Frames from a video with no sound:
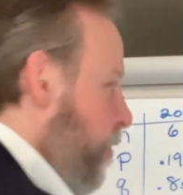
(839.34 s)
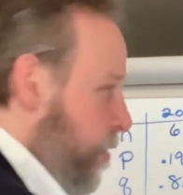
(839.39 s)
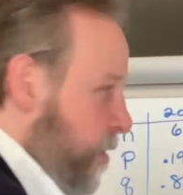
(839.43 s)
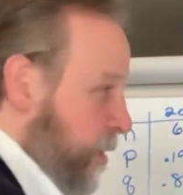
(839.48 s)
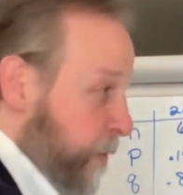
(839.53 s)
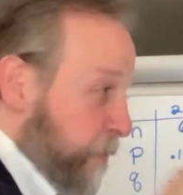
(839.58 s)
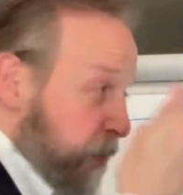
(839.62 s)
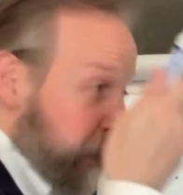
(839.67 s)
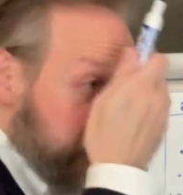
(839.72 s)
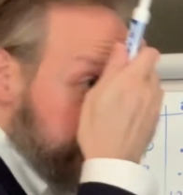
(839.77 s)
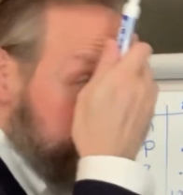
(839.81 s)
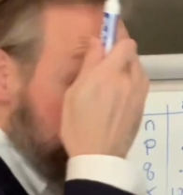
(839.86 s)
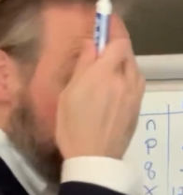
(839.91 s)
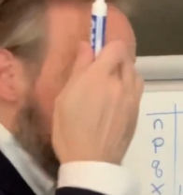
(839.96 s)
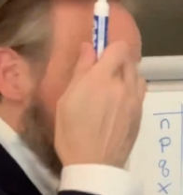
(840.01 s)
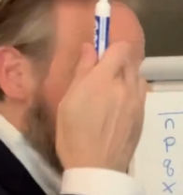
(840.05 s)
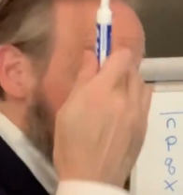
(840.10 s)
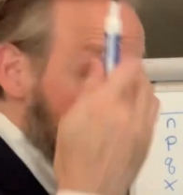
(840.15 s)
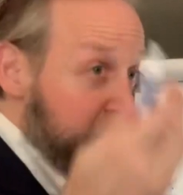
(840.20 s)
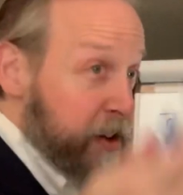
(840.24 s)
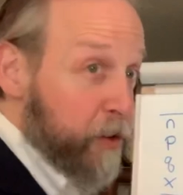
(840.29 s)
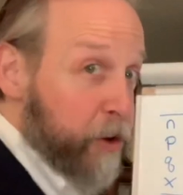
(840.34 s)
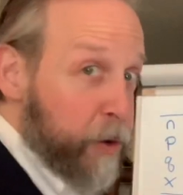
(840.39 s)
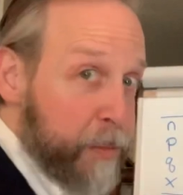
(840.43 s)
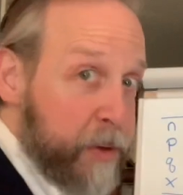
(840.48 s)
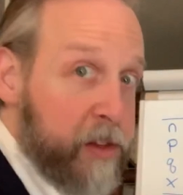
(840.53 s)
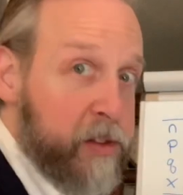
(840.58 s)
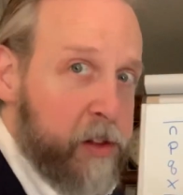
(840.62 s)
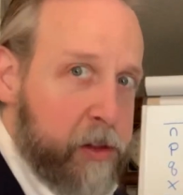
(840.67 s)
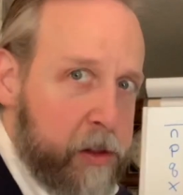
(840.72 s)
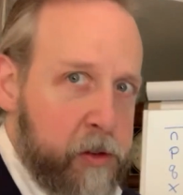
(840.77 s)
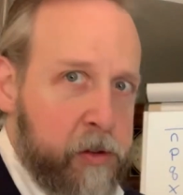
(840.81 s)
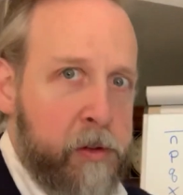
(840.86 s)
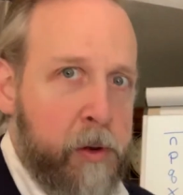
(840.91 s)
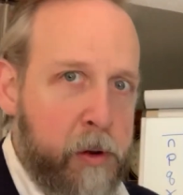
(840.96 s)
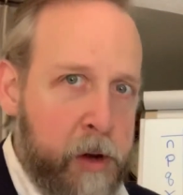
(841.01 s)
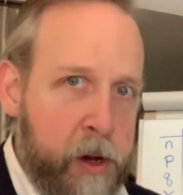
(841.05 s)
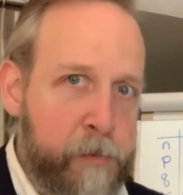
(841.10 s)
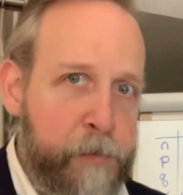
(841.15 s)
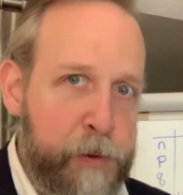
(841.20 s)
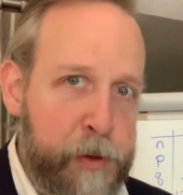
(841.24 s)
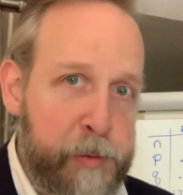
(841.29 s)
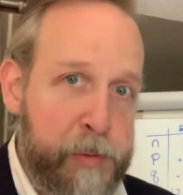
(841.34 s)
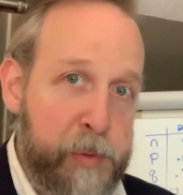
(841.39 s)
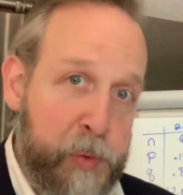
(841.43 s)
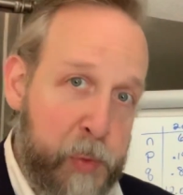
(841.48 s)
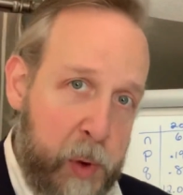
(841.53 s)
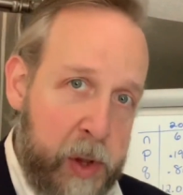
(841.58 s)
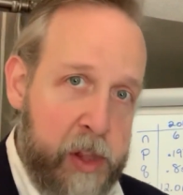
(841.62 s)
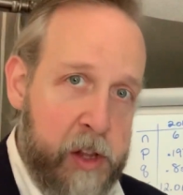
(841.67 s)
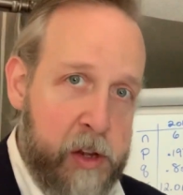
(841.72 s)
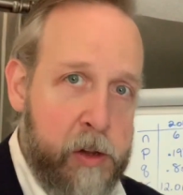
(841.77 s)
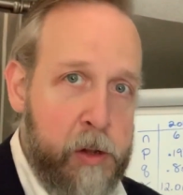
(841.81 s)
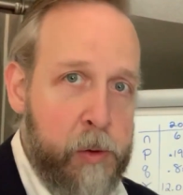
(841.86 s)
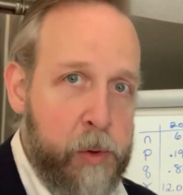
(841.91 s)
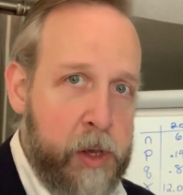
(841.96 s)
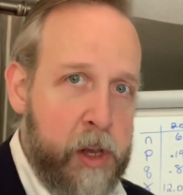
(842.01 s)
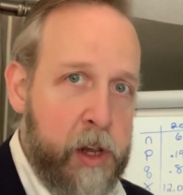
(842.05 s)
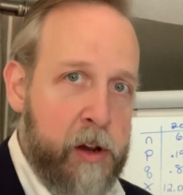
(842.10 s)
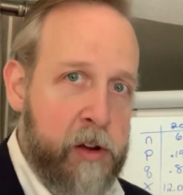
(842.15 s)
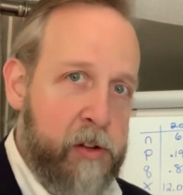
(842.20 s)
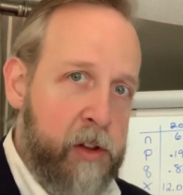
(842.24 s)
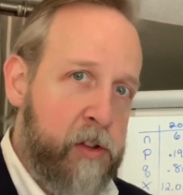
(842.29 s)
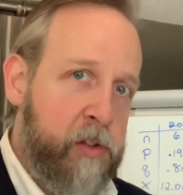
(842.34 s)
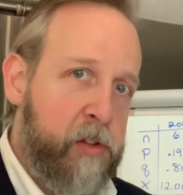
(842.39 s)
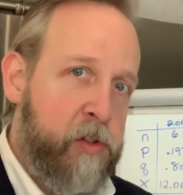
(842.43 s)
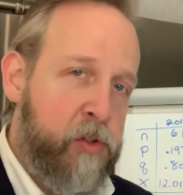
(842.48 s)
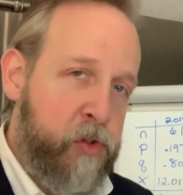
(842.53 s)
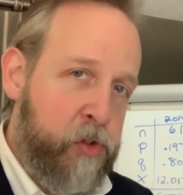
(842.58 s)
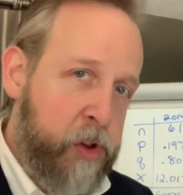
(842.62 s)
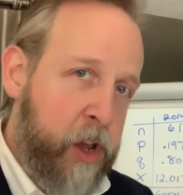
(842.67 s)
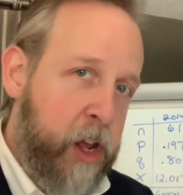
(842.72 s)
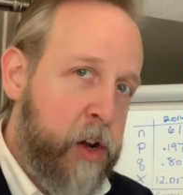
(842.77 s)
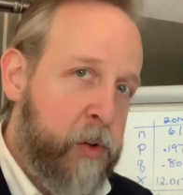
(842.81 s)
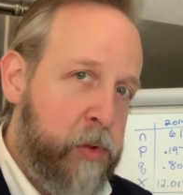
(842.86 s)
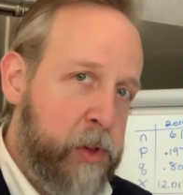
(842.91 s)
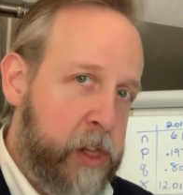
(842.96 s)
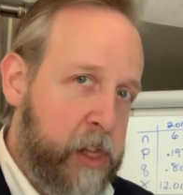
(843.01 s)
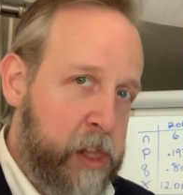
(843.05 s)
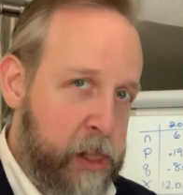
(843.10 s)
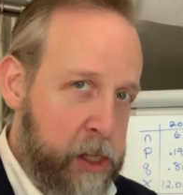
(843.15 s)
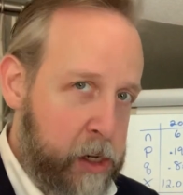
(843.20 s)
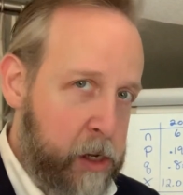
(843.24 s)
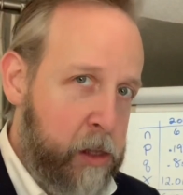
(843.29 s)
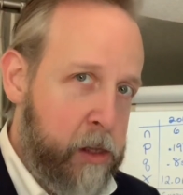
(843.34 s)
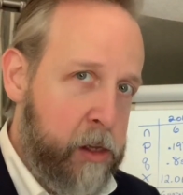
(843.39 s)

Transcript: difference being 0 means that there's no difference between the 2 years. That's generally the null